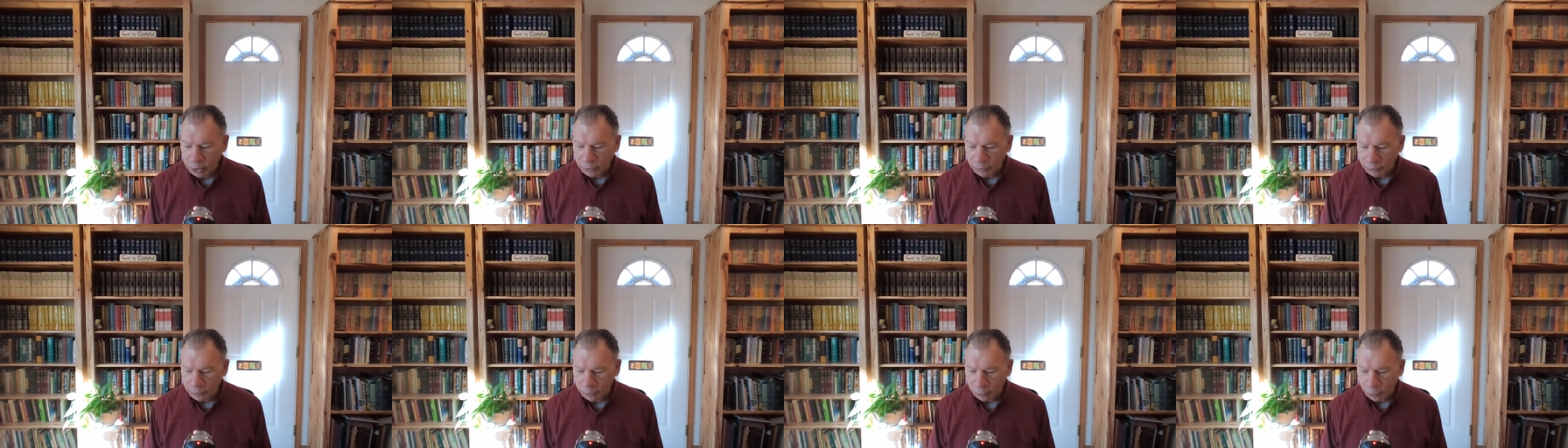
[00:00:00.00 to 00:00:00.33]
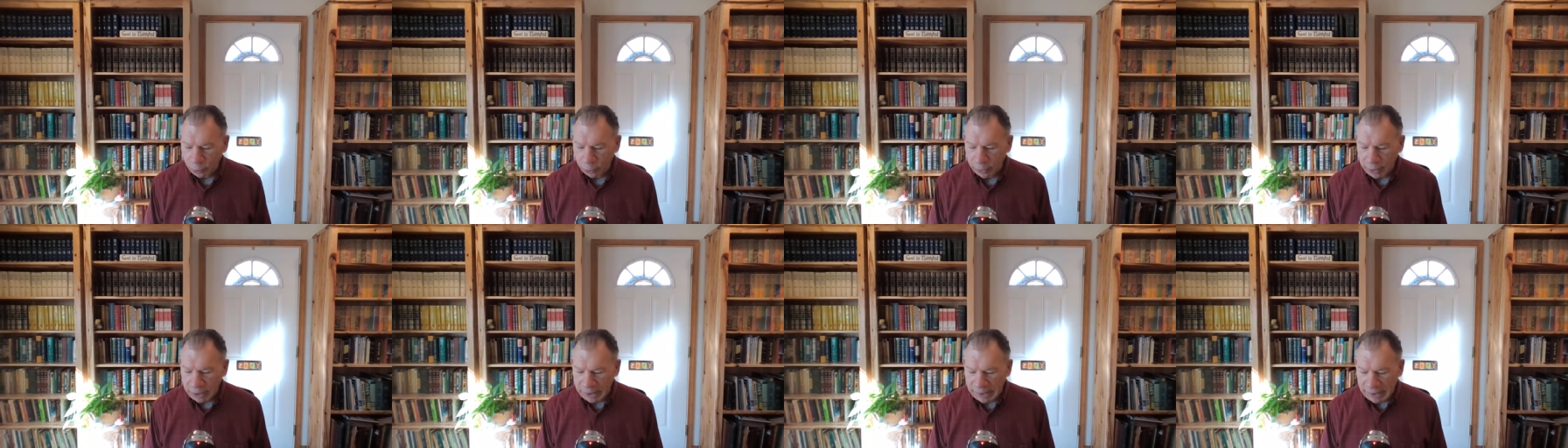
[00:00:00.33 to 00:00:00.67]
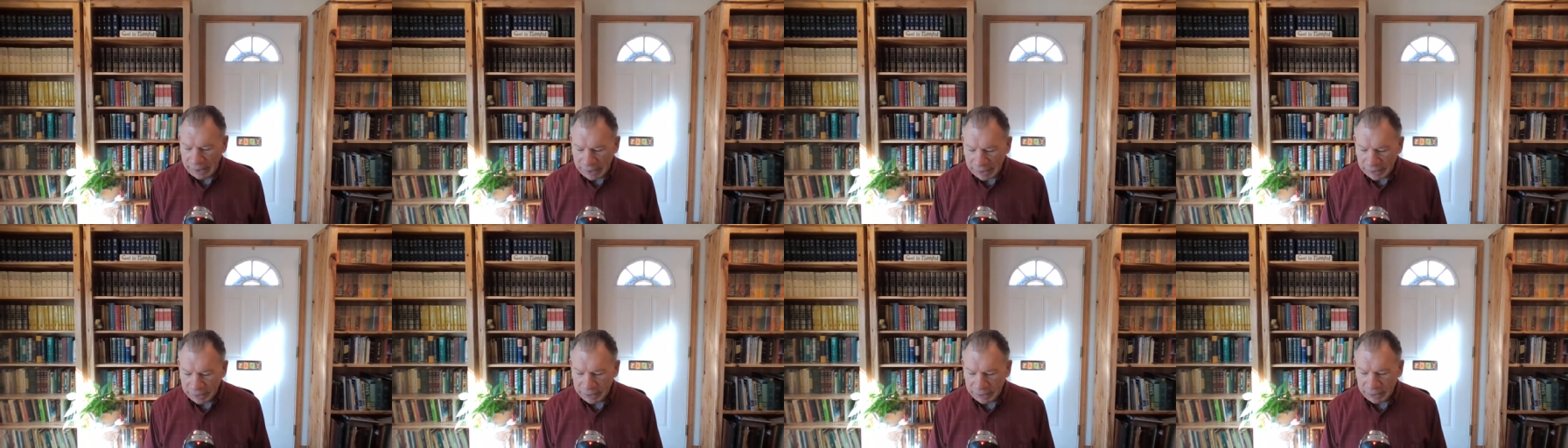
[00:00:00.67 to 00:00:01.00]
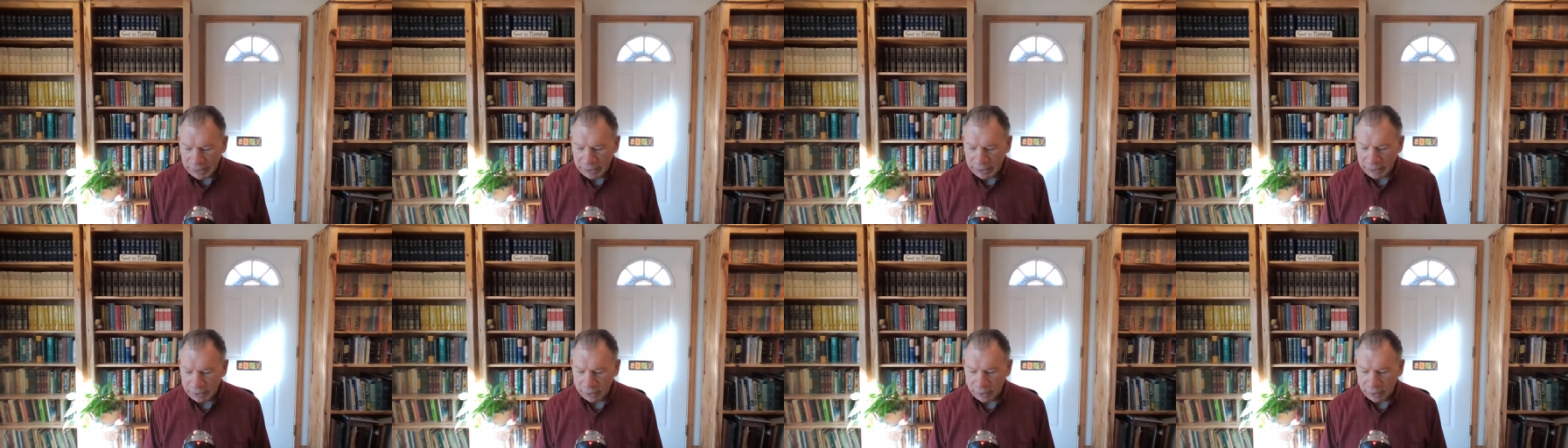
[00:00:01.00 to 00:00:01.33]
for
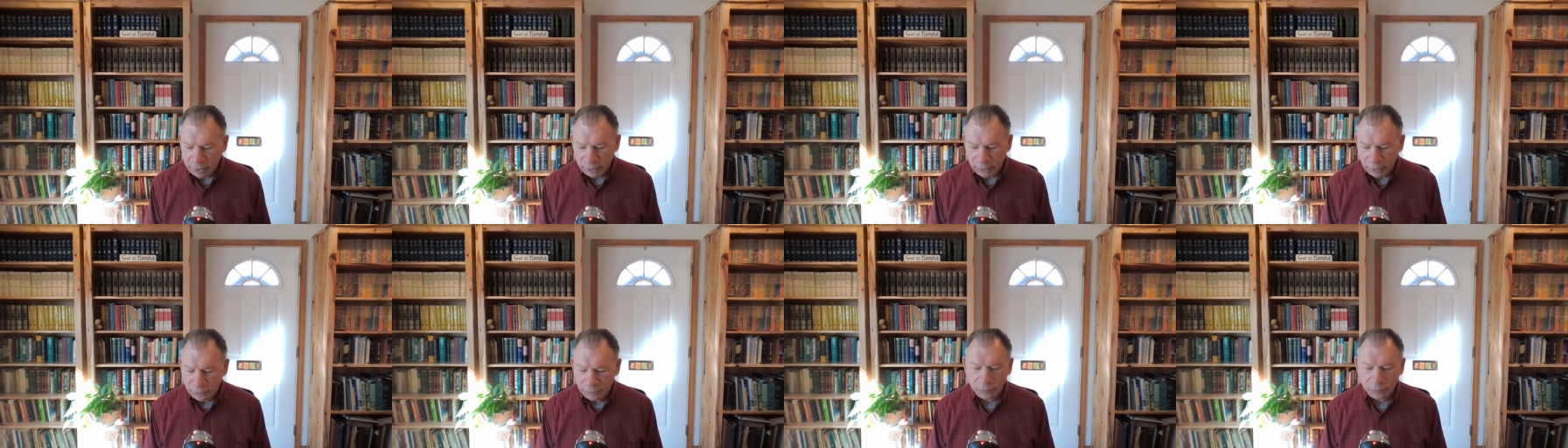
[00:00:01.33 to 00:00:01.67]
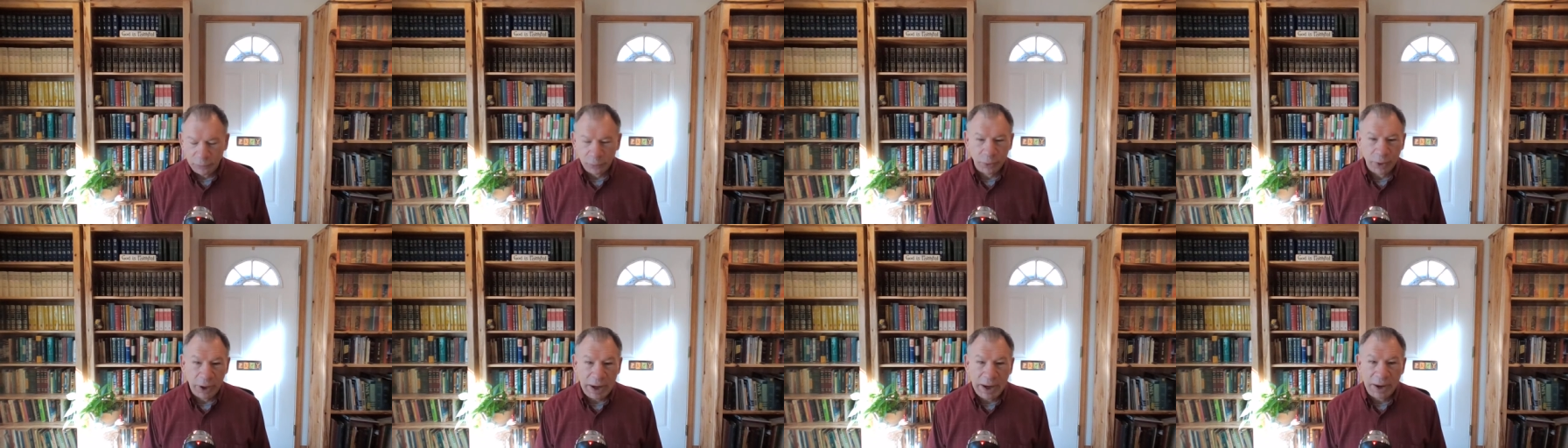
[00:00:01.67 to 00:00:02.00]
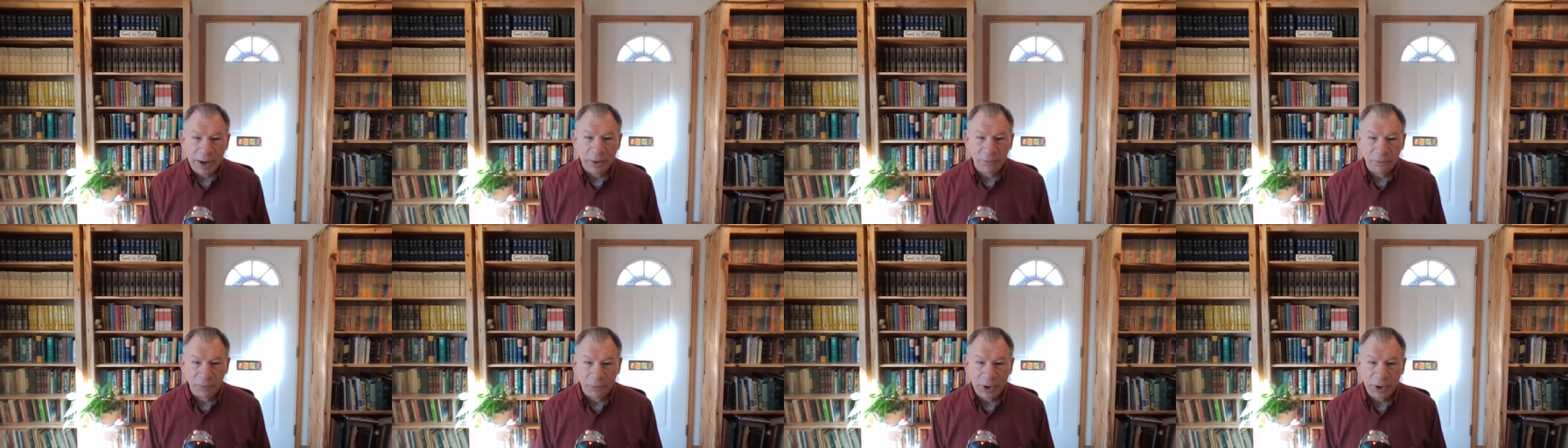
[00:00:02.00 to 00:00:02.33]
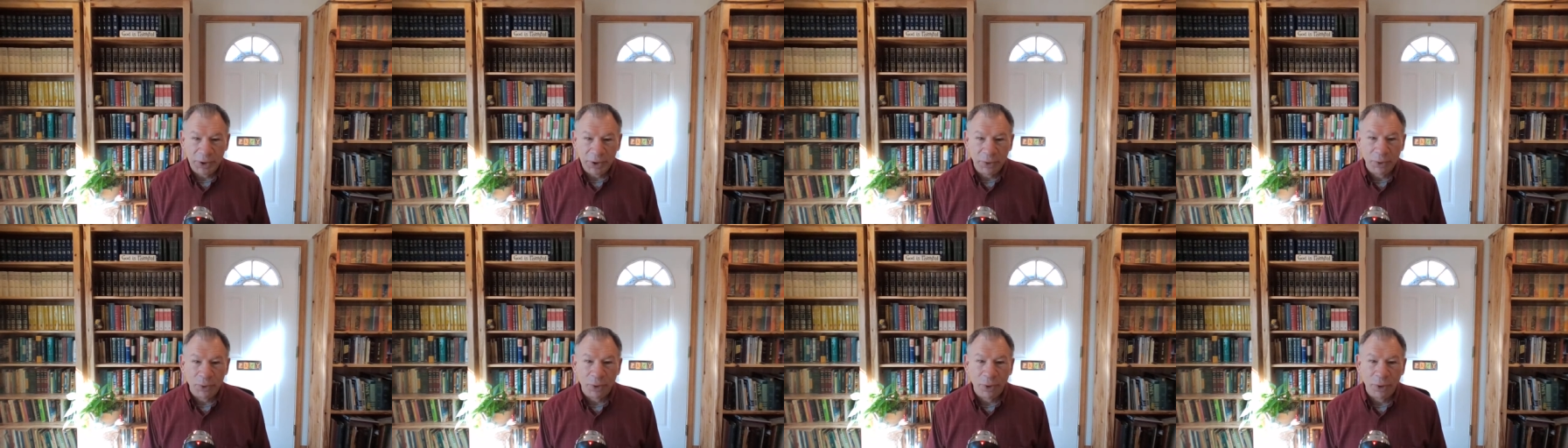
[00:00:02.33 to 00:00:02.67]
any or for every
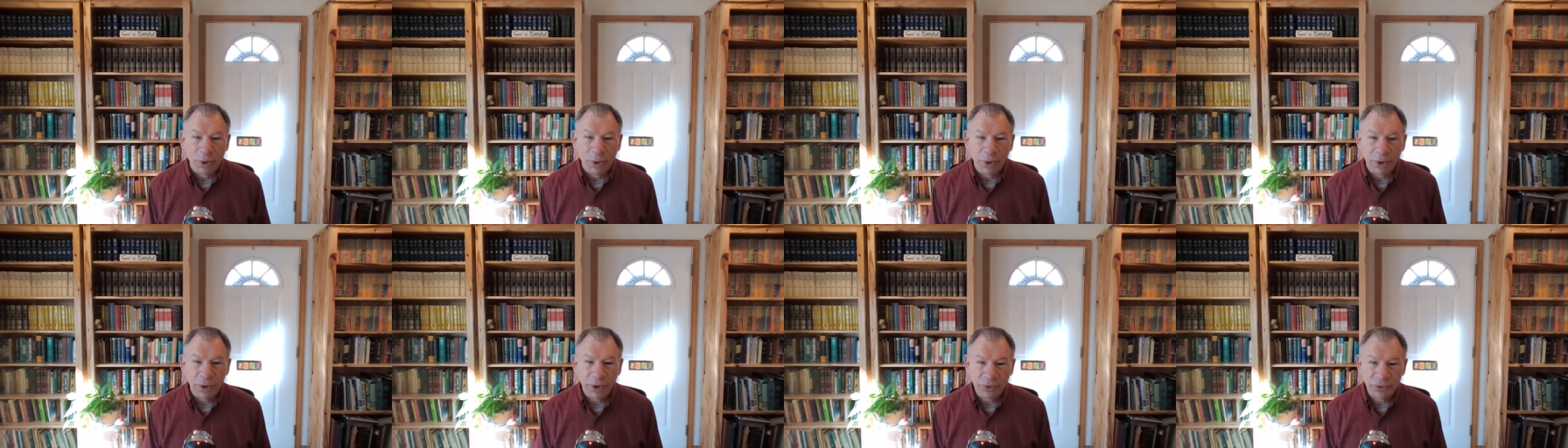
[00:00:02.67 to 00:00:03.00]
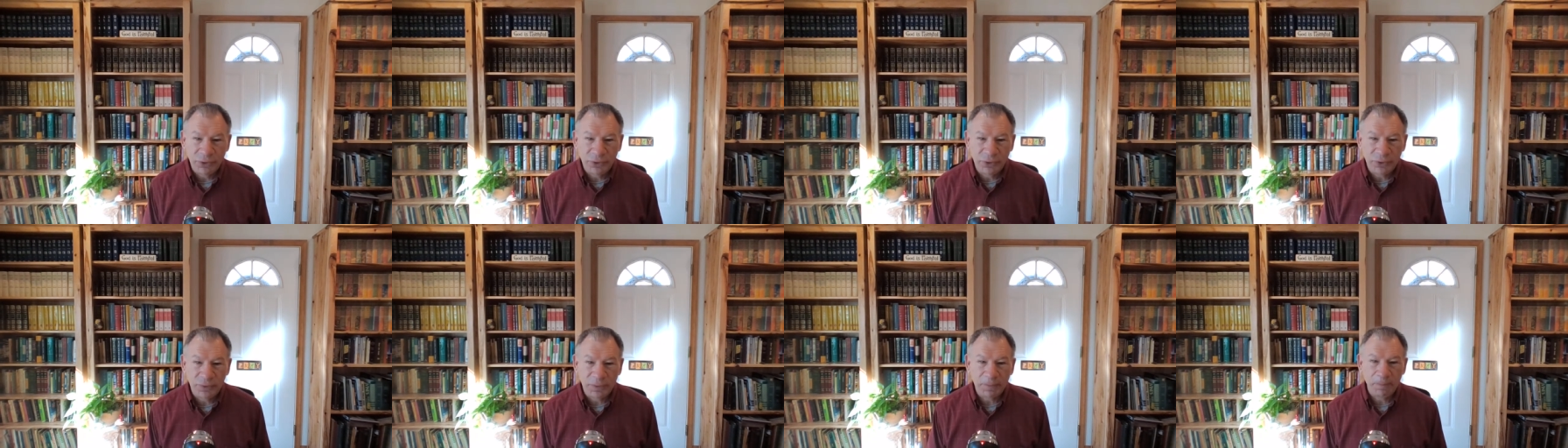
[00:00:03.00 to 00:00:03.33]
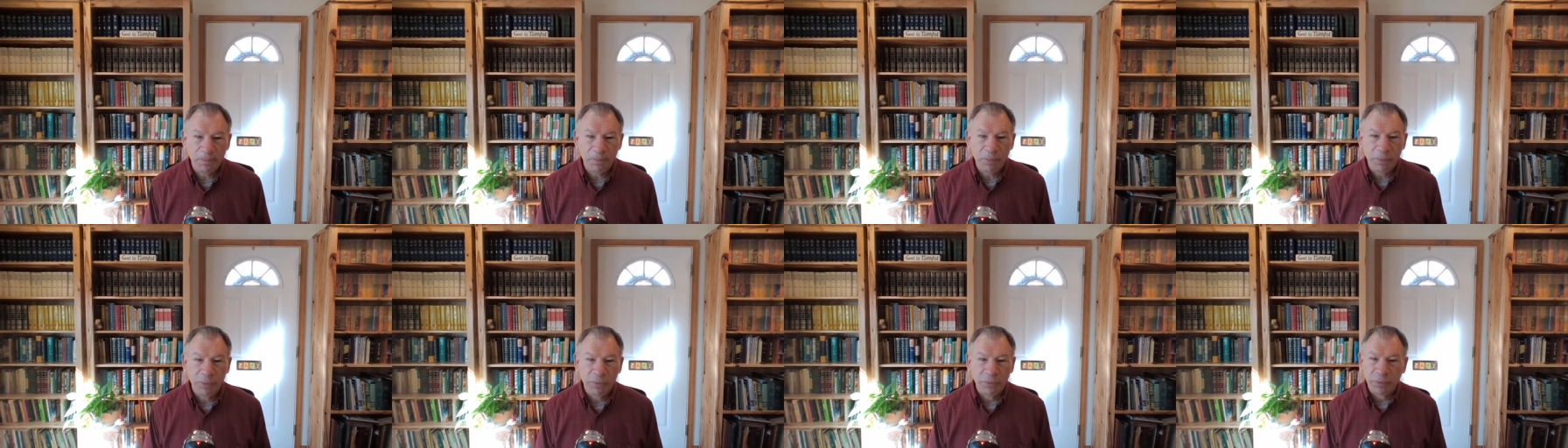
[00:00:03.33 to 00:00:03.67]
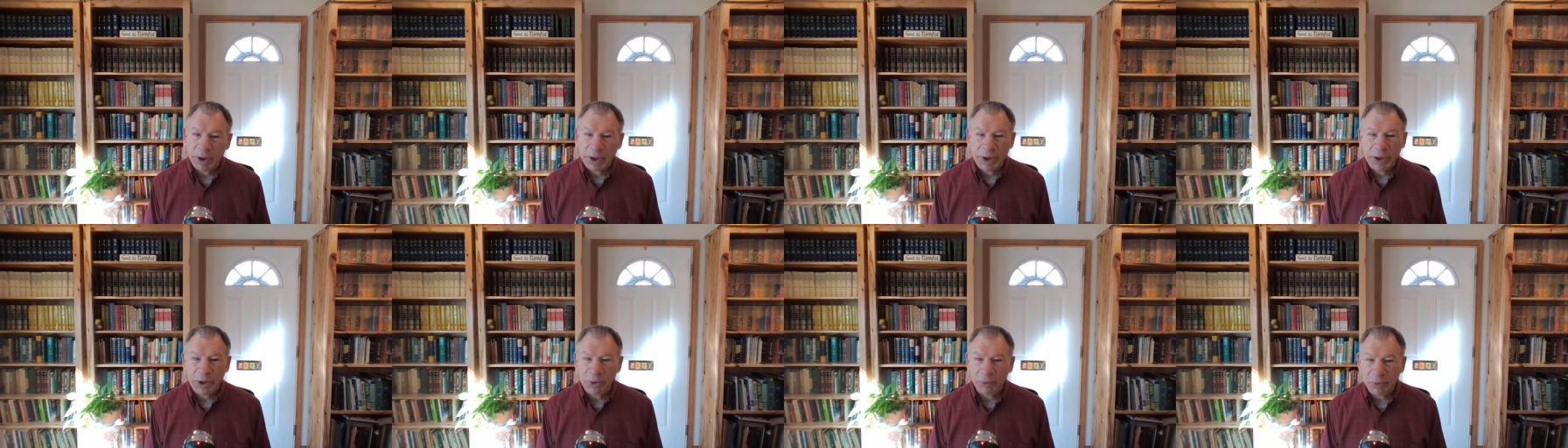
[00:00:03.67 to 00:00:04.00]
cause, for
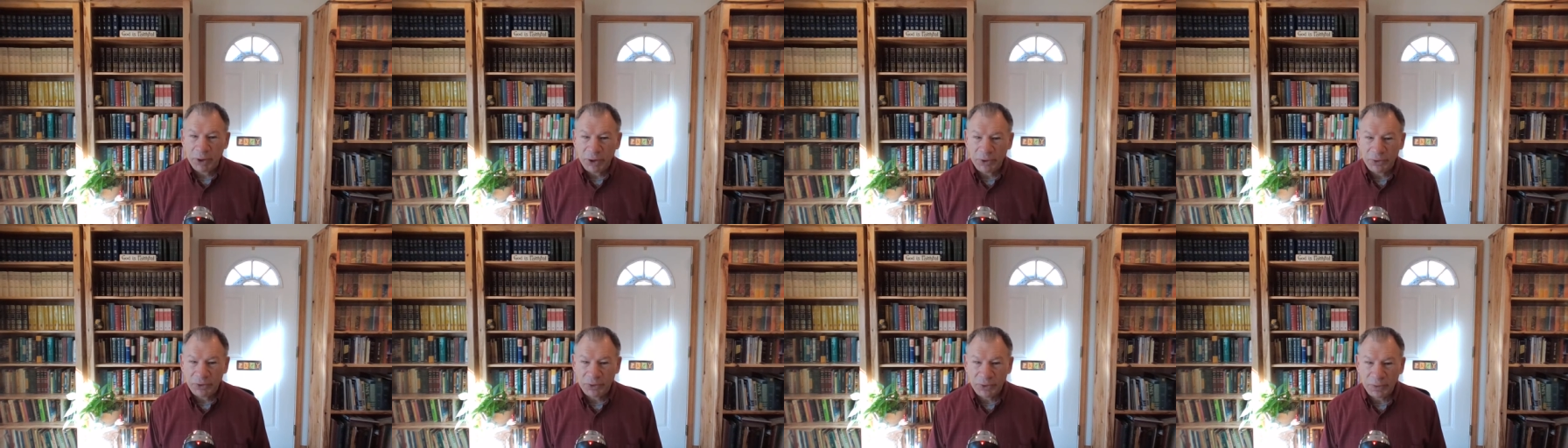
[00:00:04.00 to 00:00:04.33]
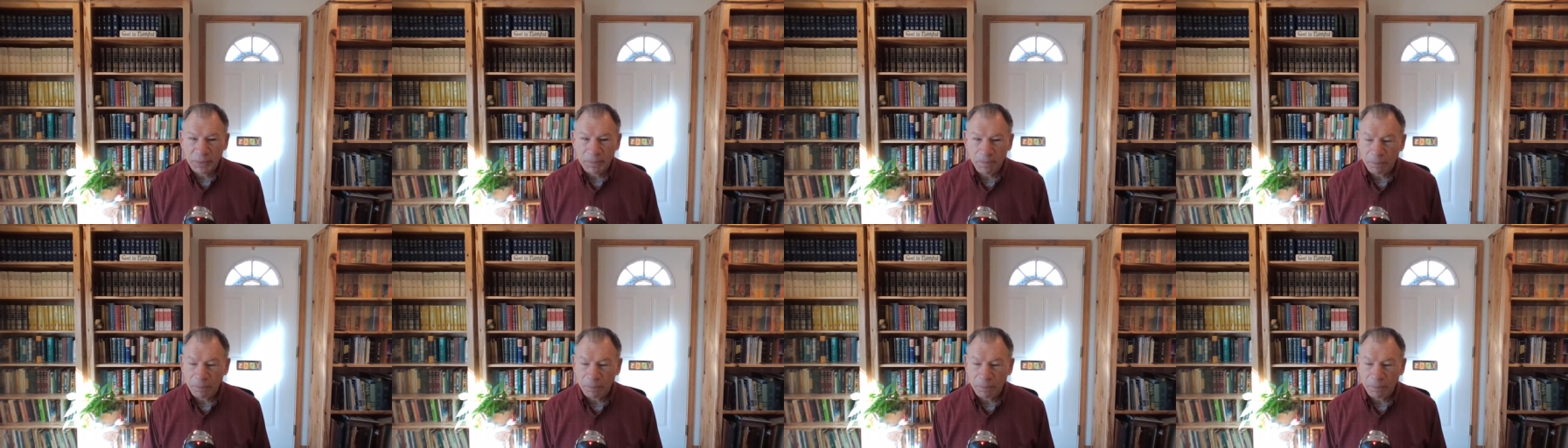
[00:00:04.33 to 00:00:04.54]
any reason?